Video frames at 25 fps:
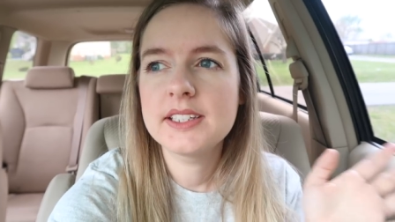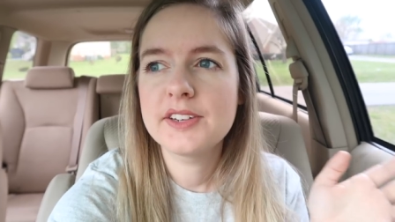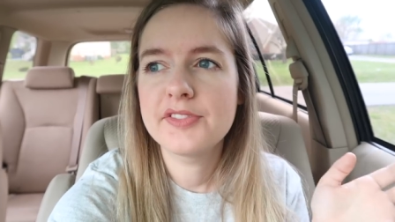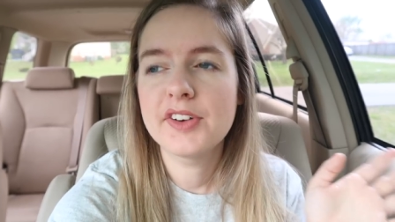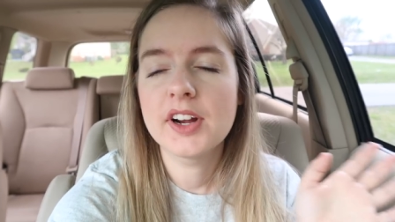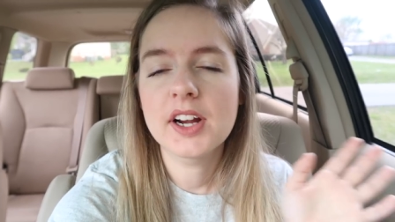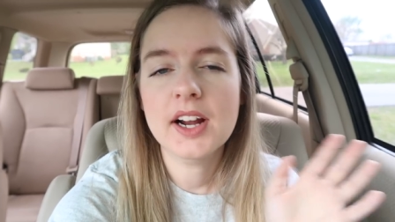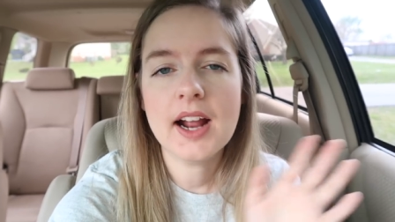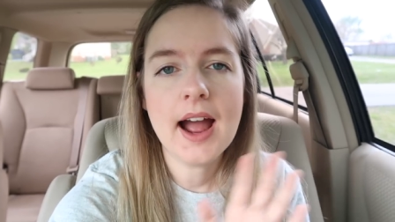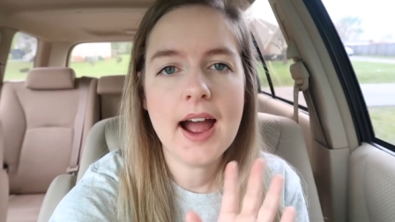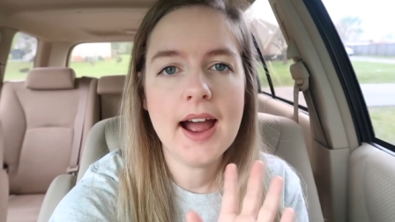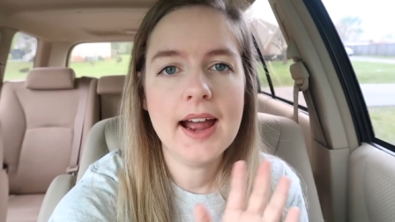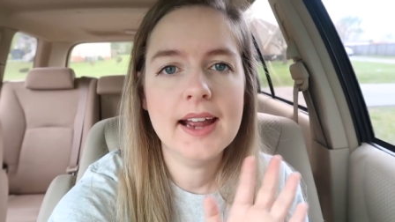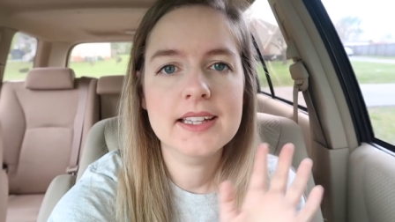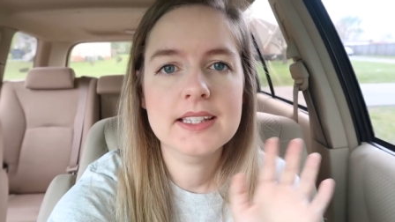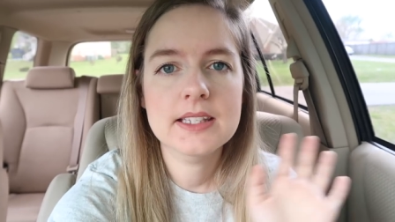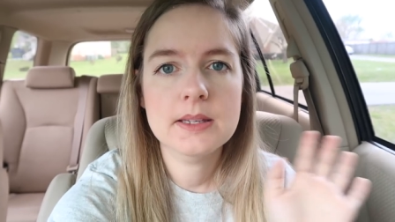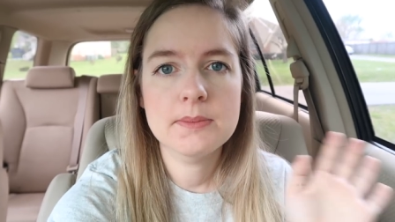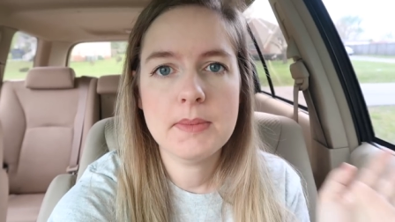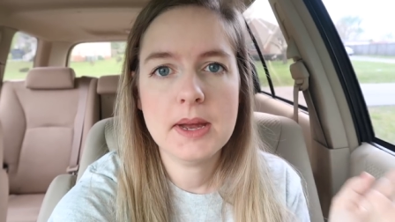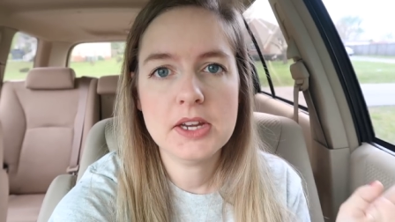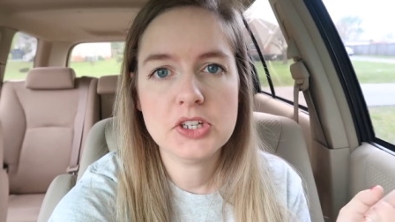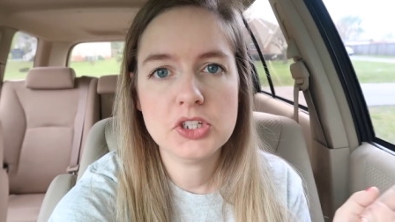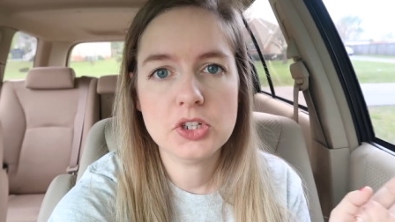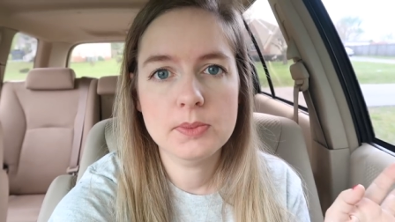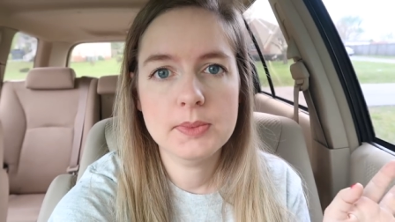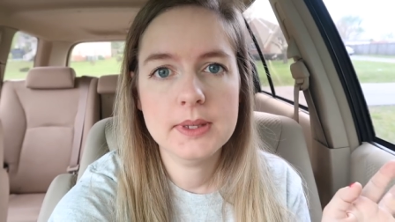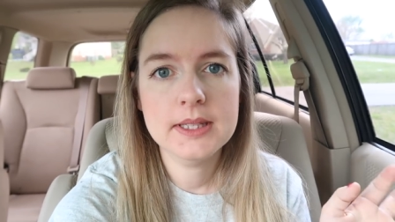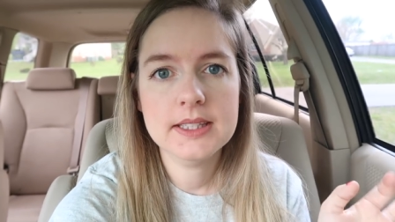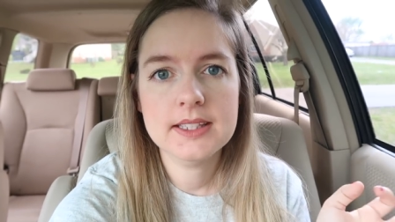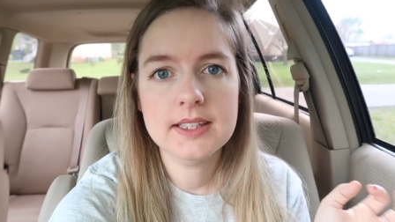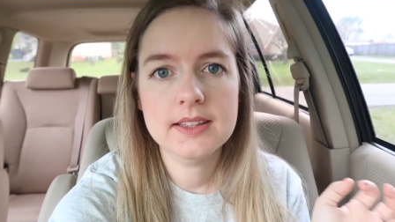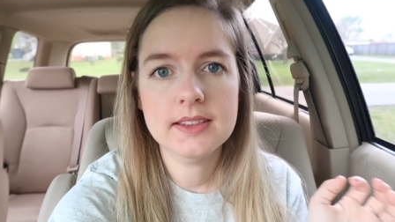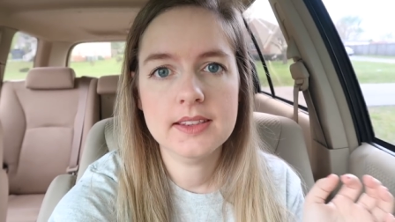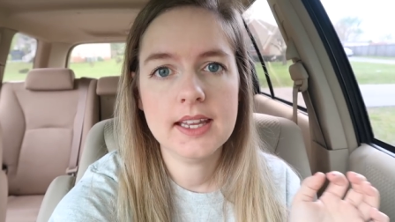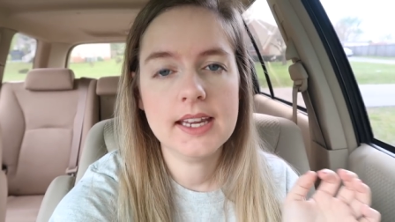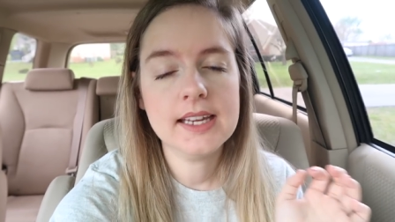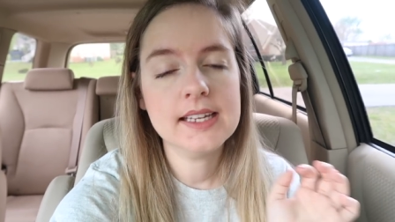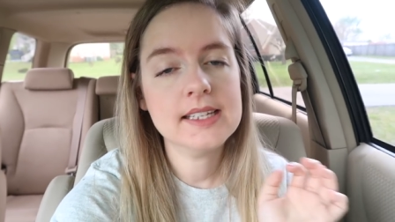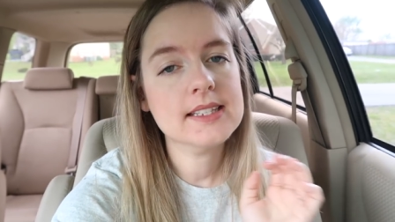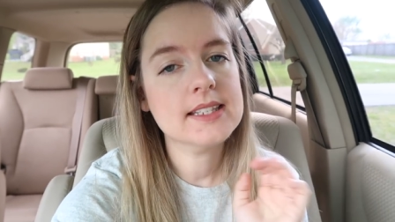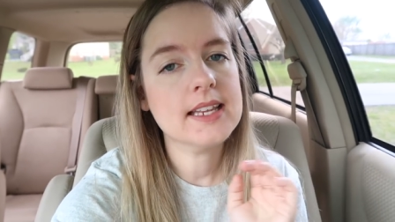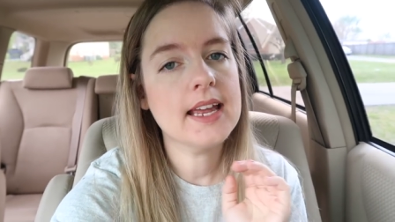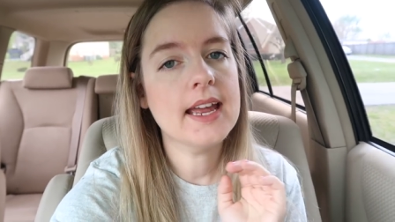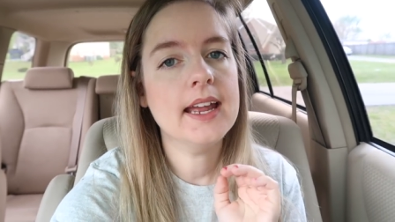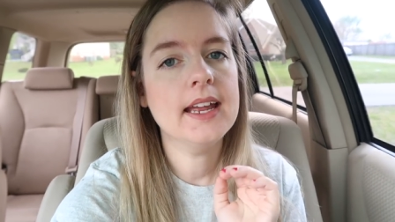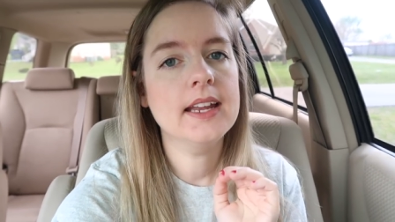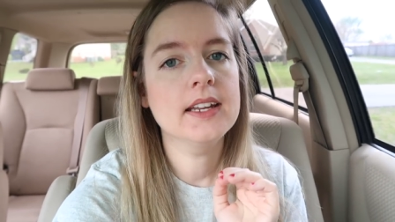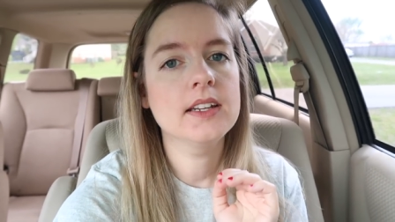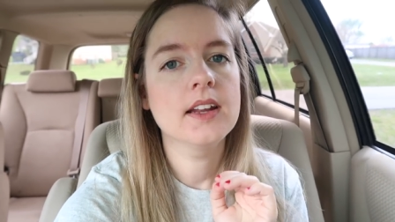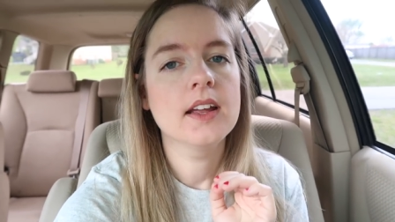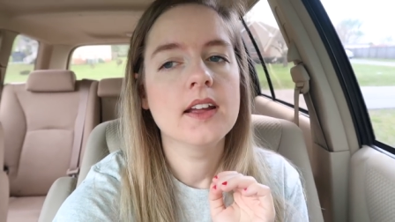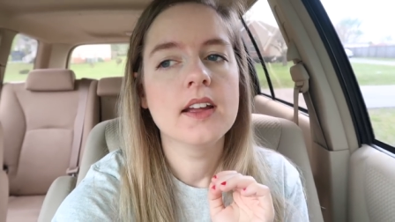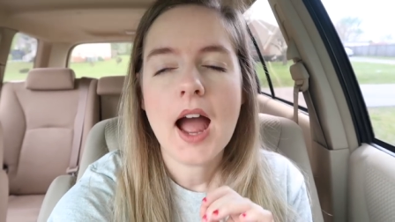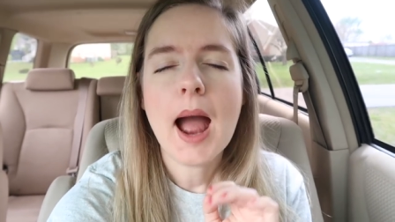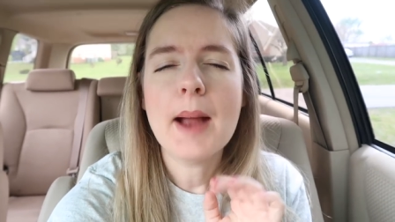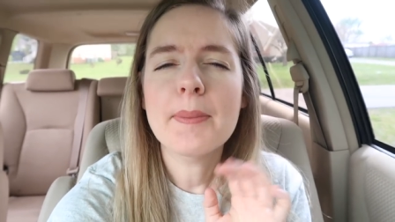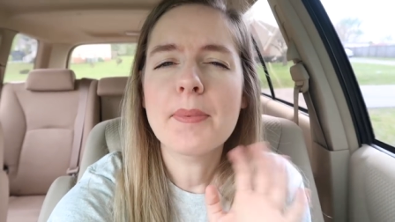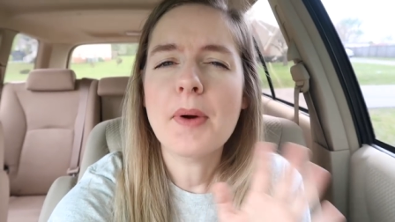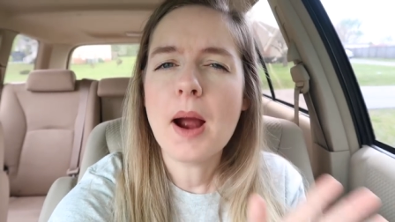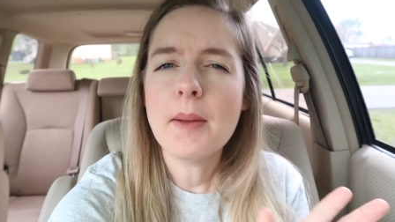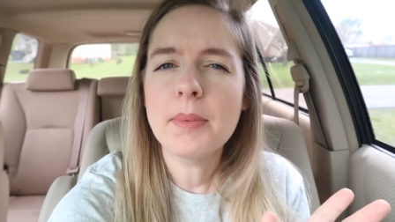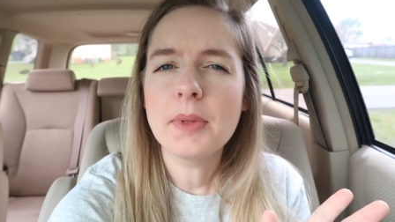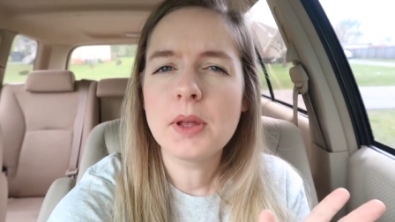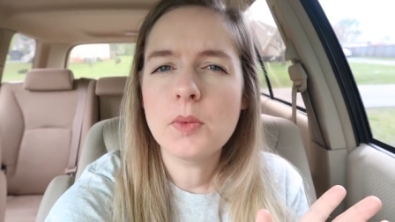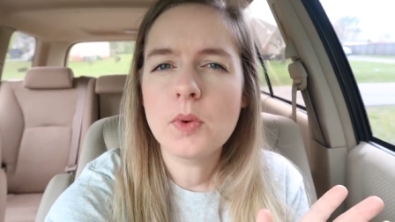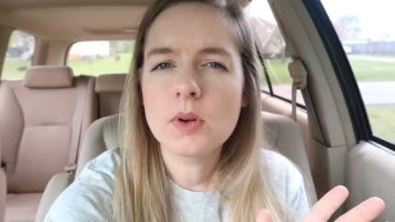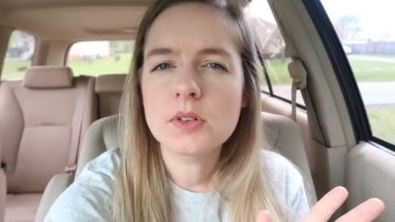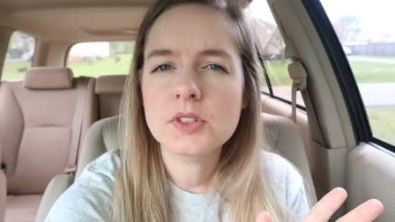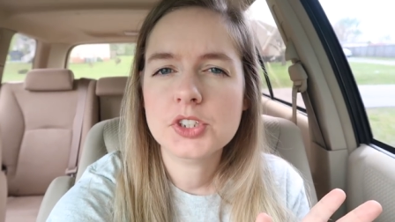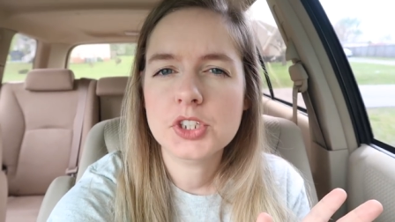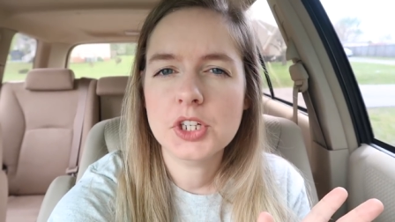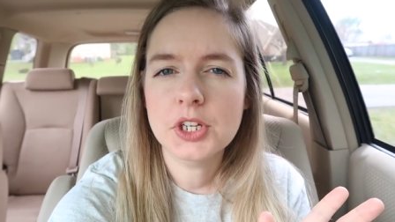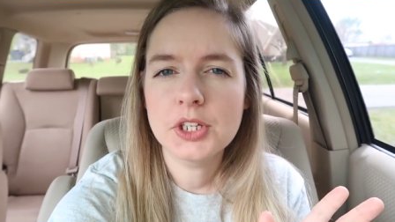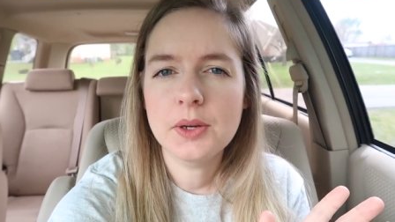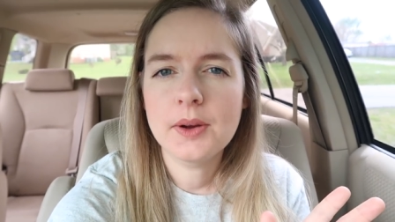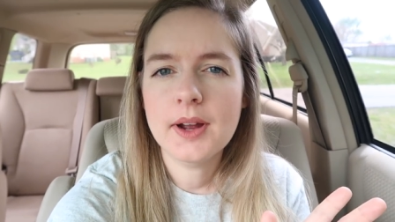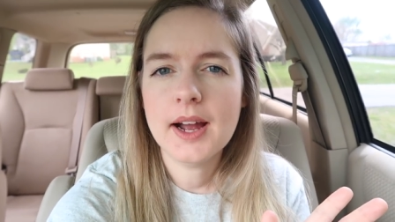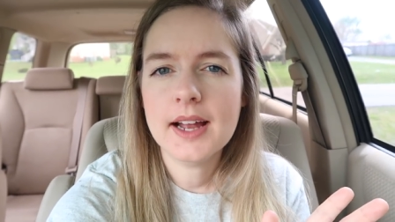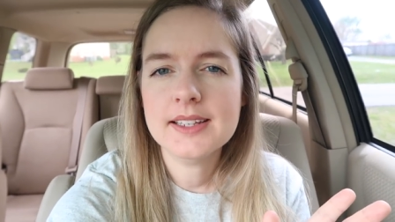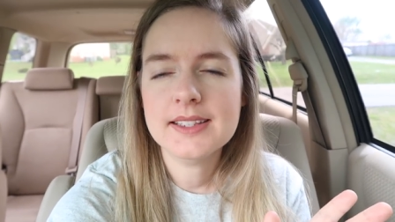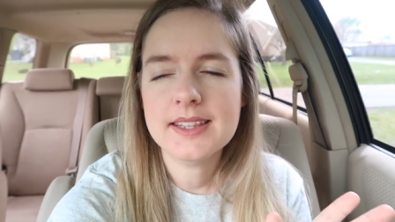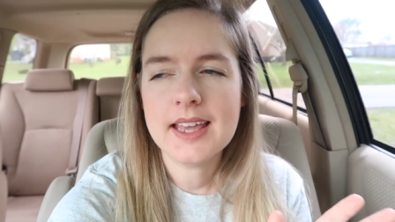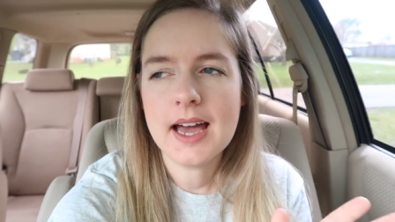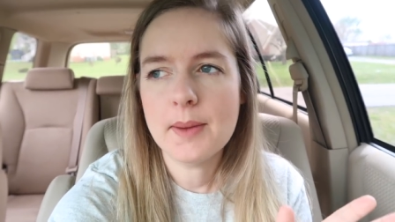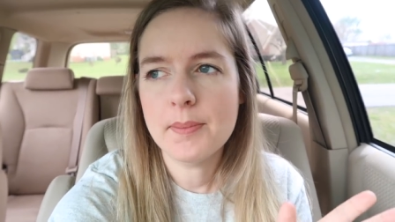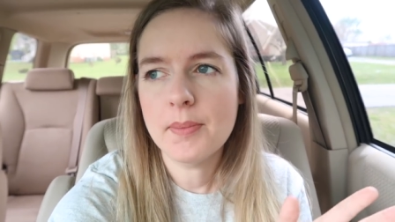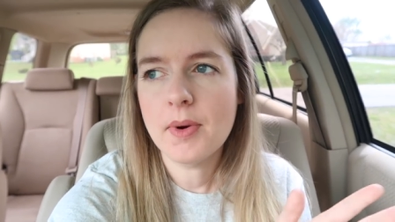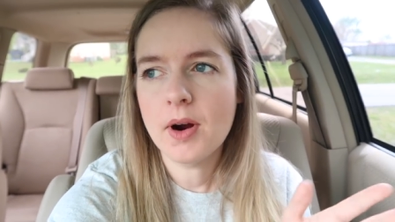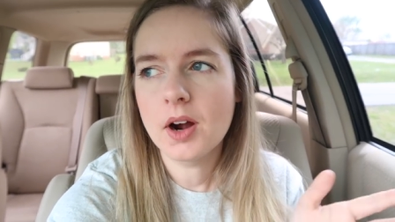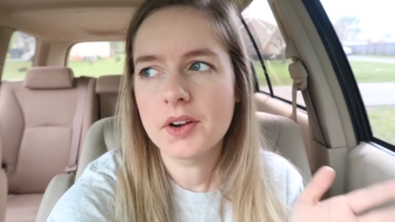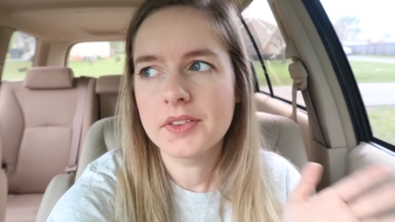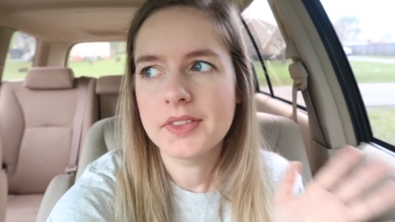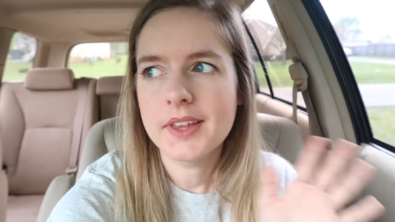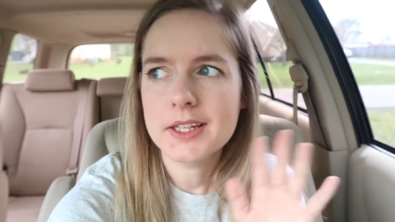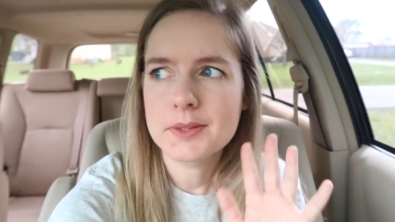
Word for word: different kinds and measurements and things and probably won't show you guys that part.